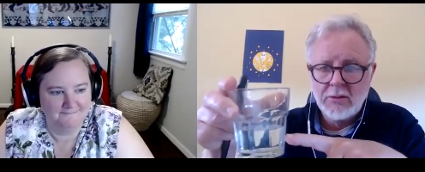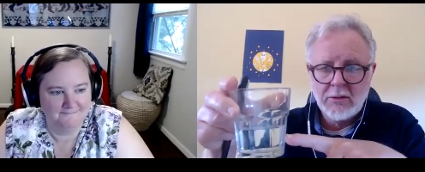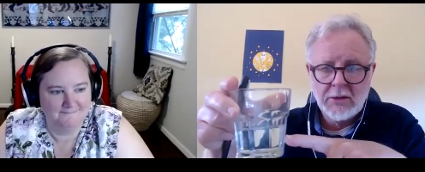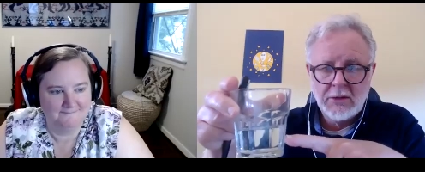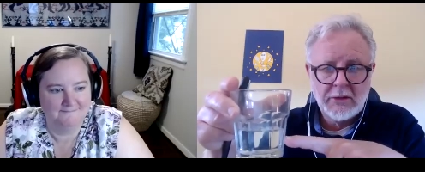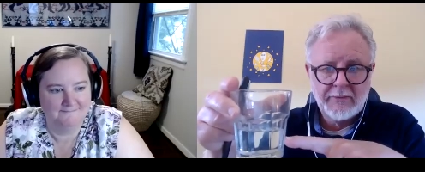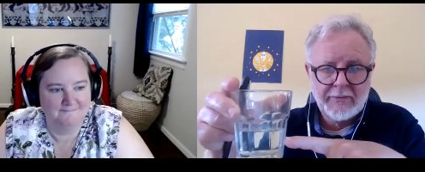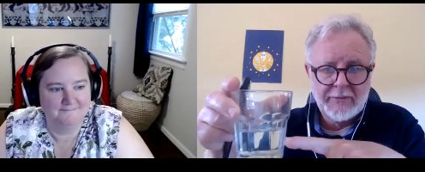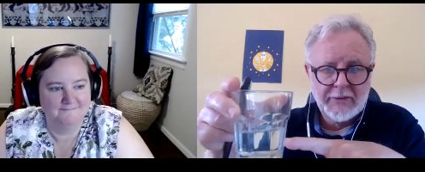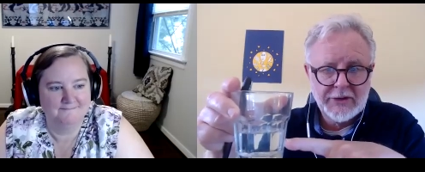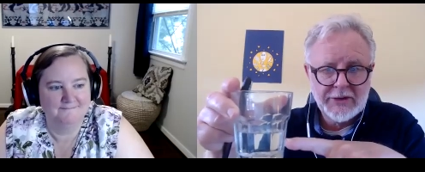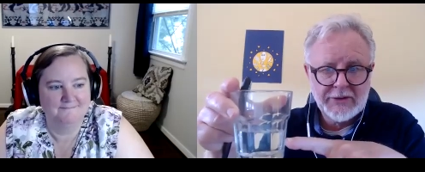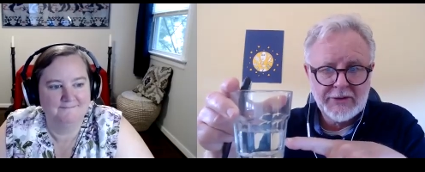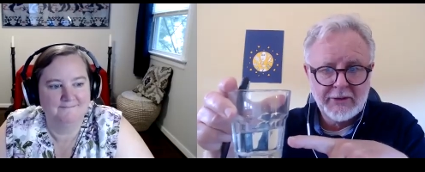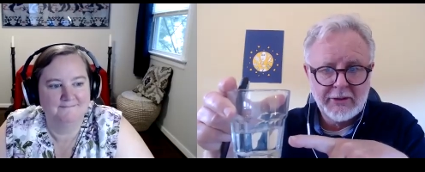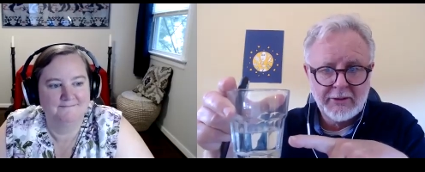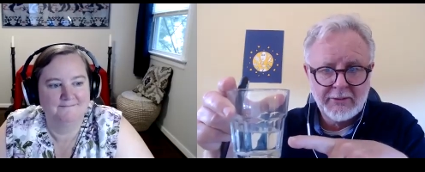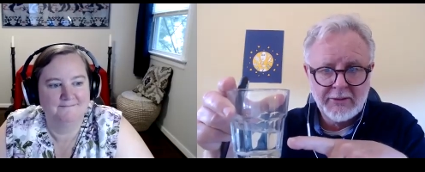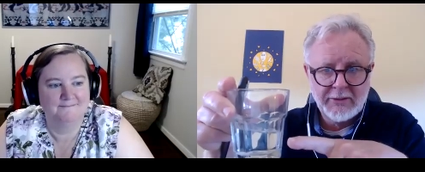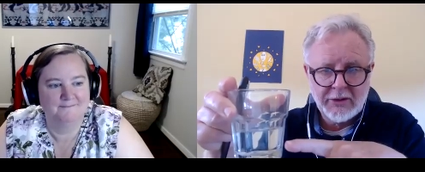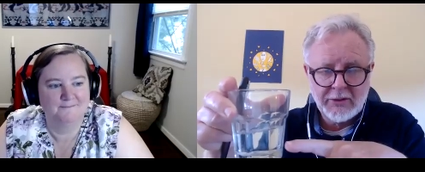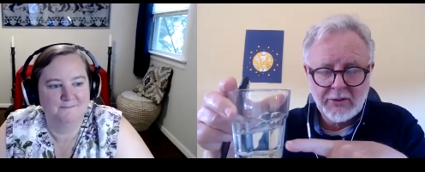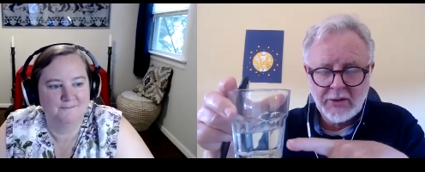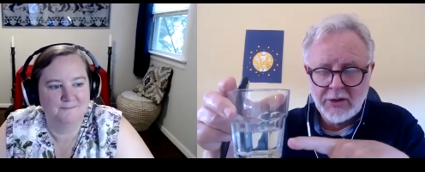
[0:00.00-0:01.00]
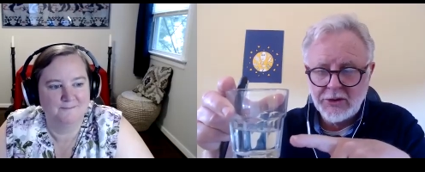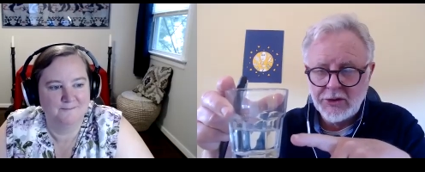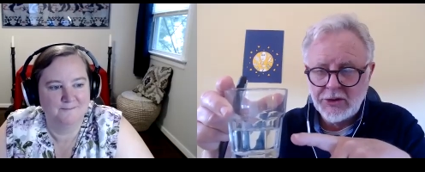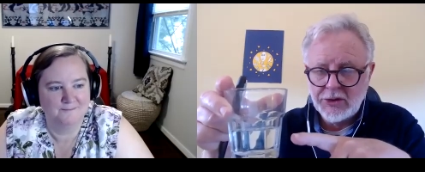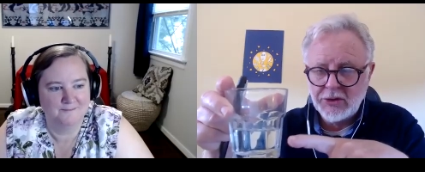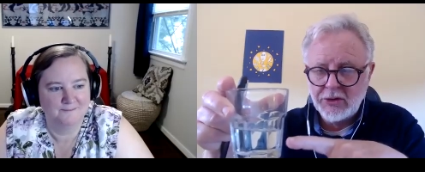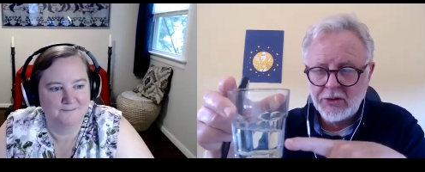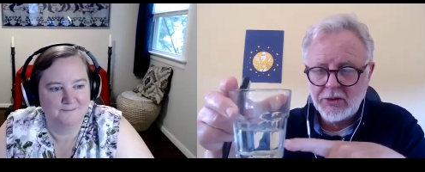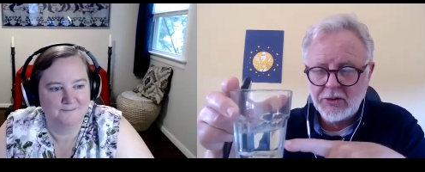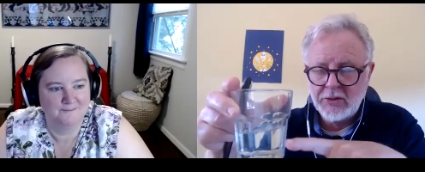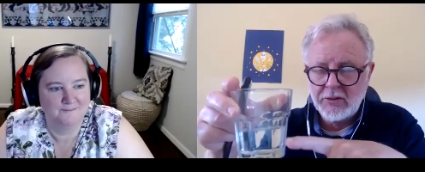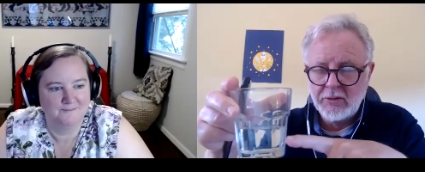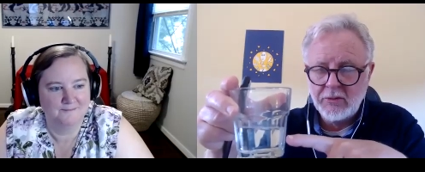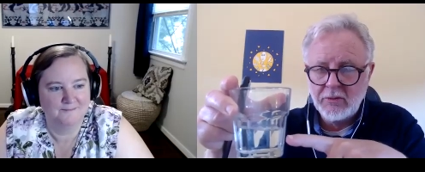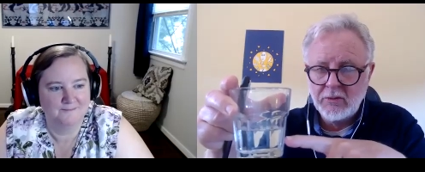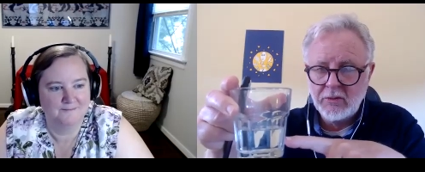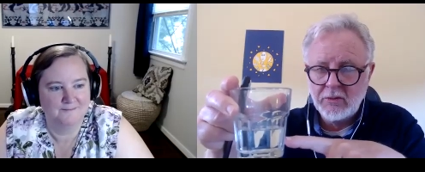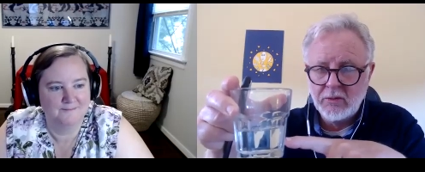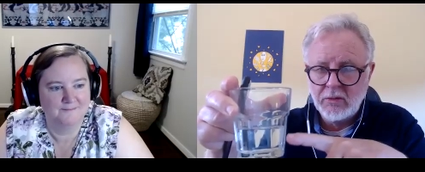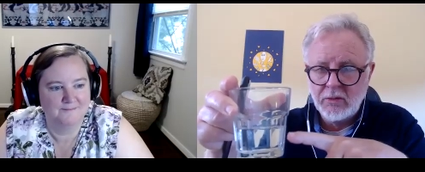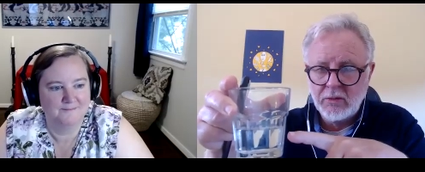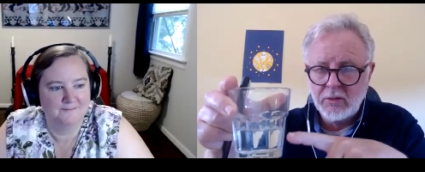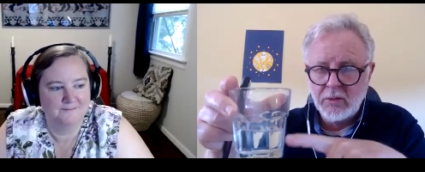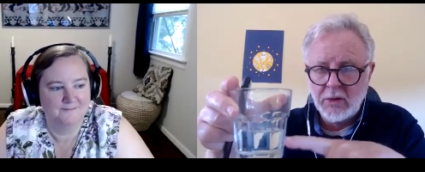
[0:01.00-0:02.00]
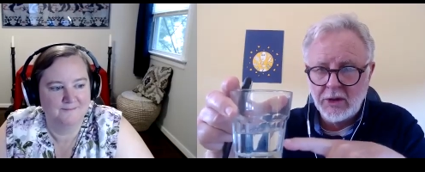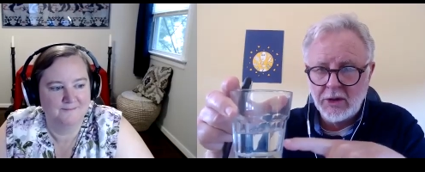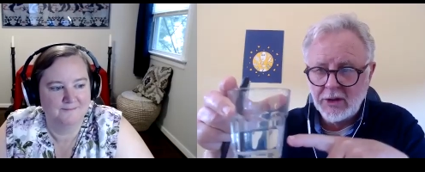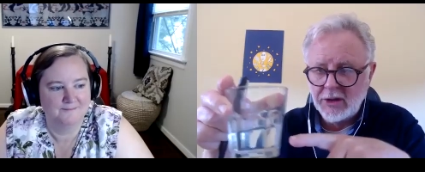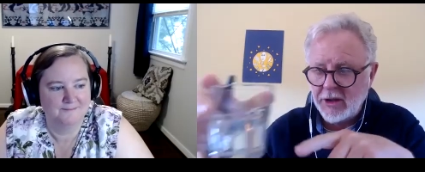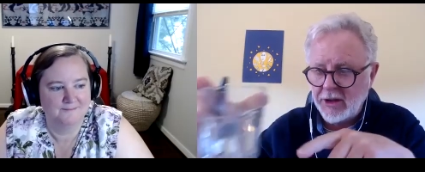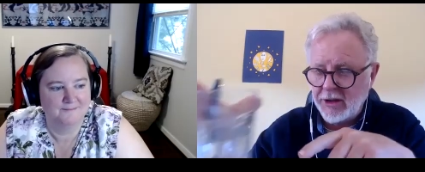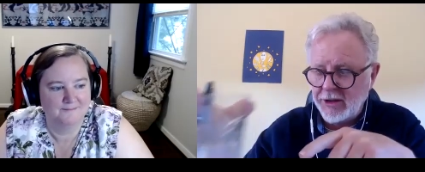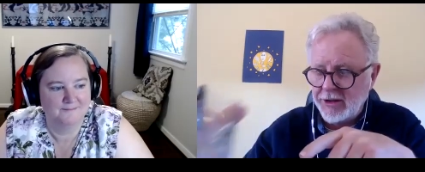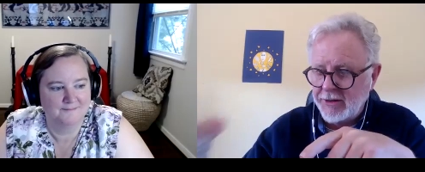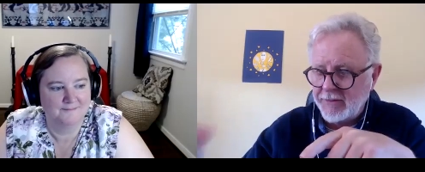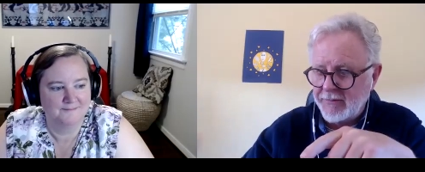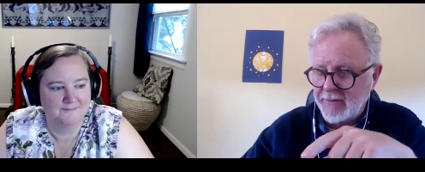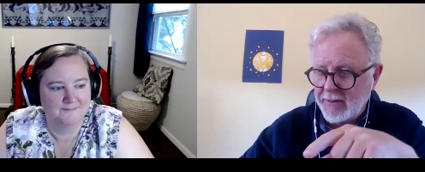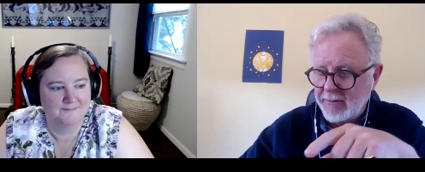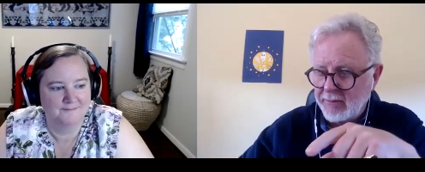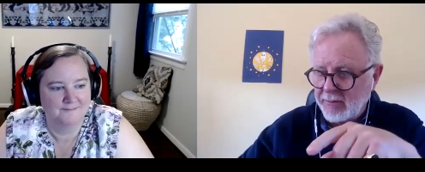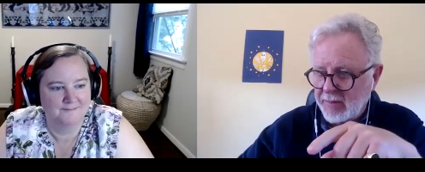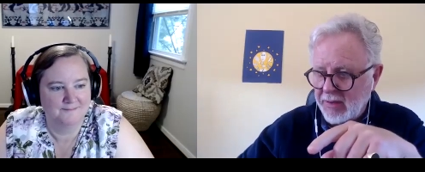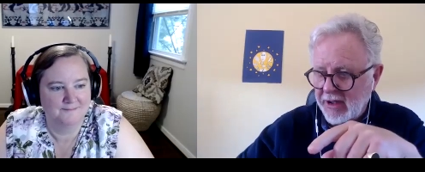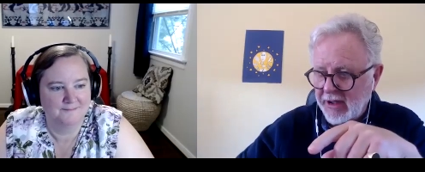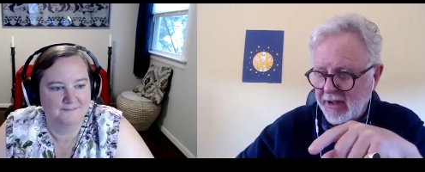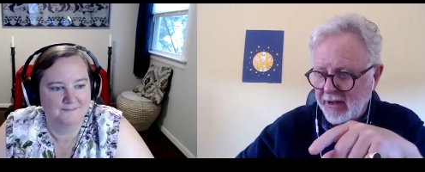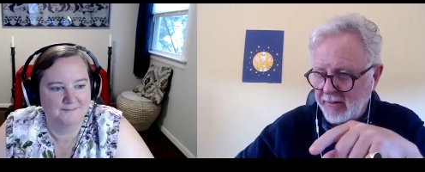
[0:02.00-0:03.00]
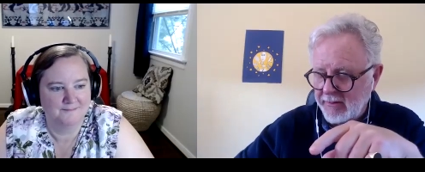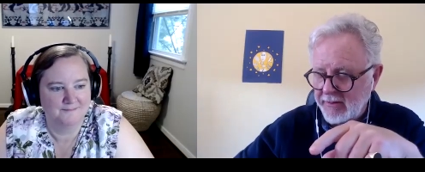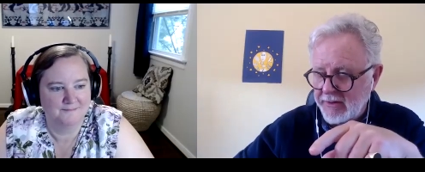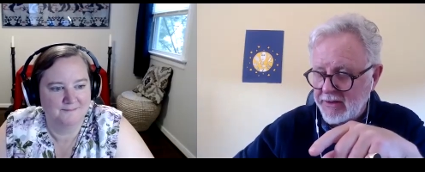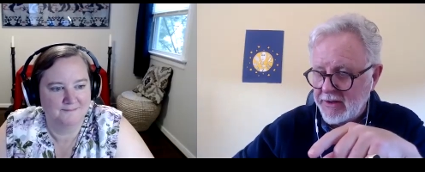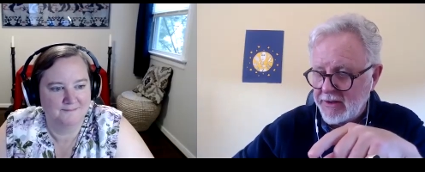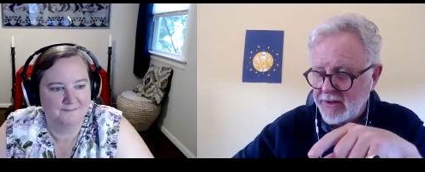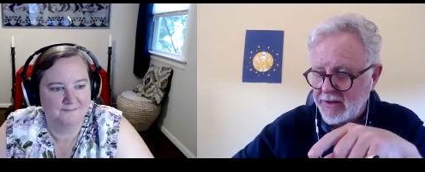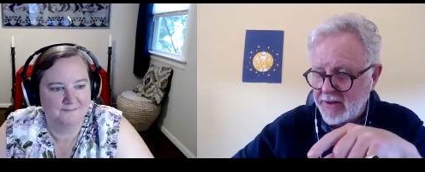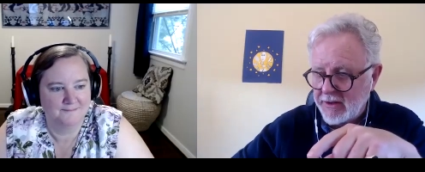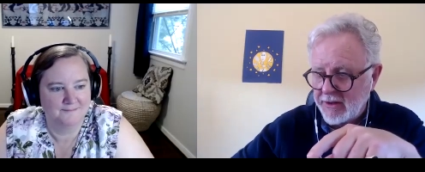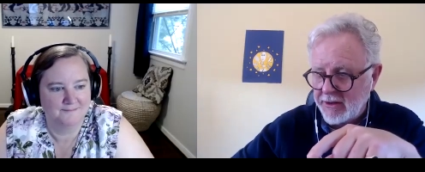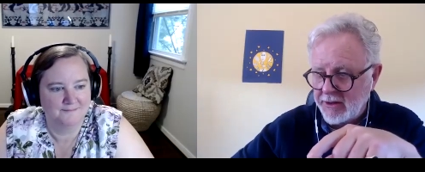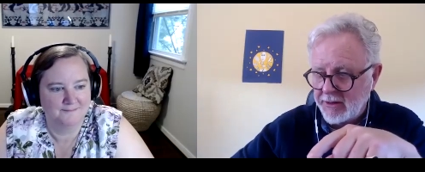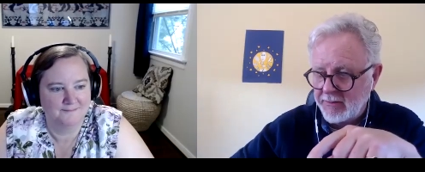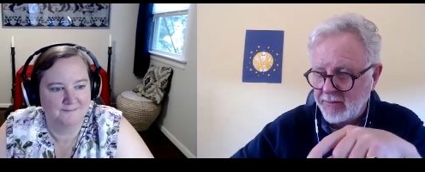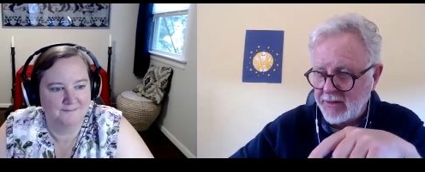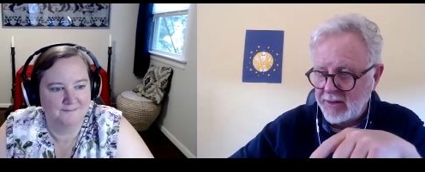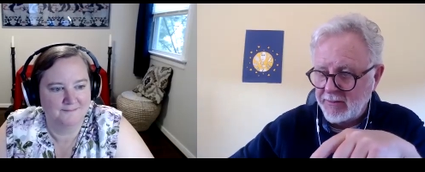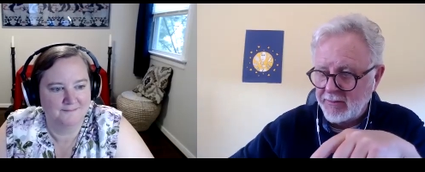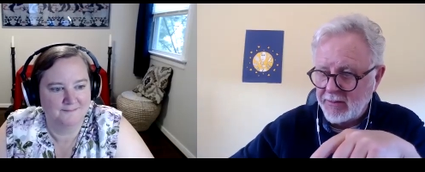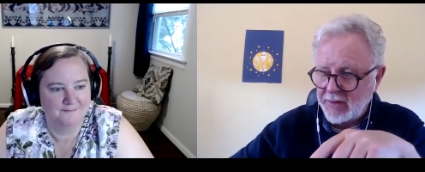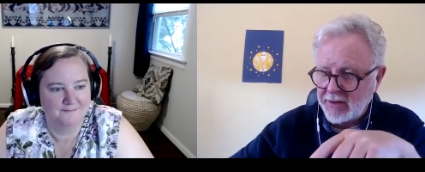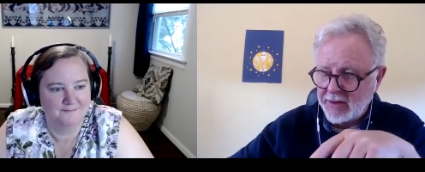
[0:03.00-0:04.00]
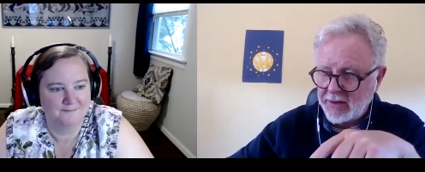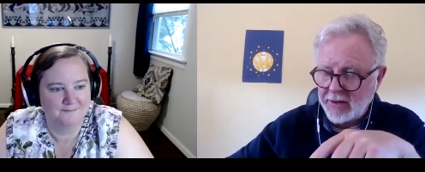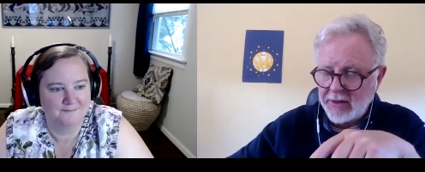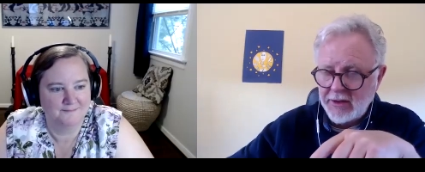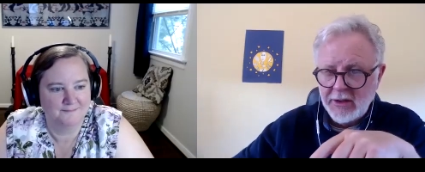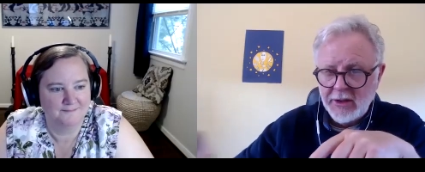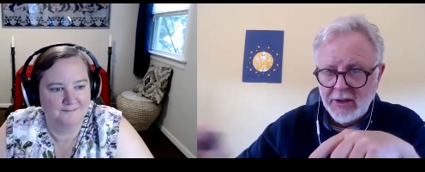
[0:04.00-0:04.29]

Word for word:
Speaker 1: Uh, first of all, I'm not quite sure what kind of empowerment it's going to be, but